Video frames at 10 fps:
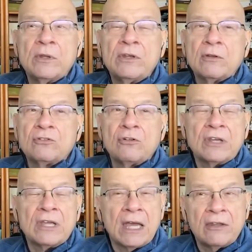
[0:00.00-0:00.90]
don't turn
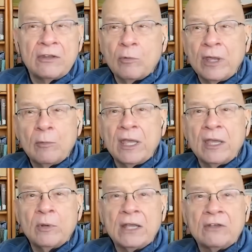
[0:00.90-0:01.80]
to God in the right
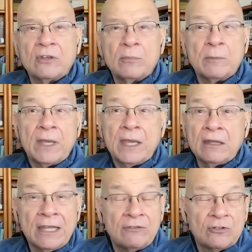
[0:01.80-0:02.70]
way. We actually make
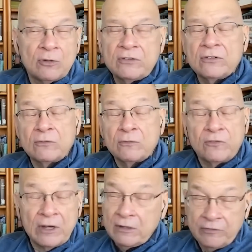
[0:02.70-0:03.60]
bad life choices. It's
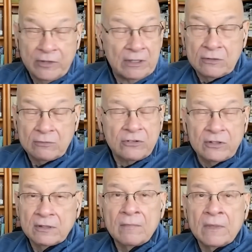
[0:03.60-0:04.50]
very, very
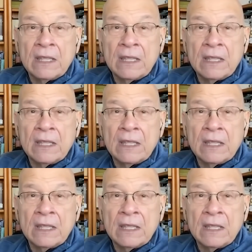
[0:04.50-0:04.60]
interesting.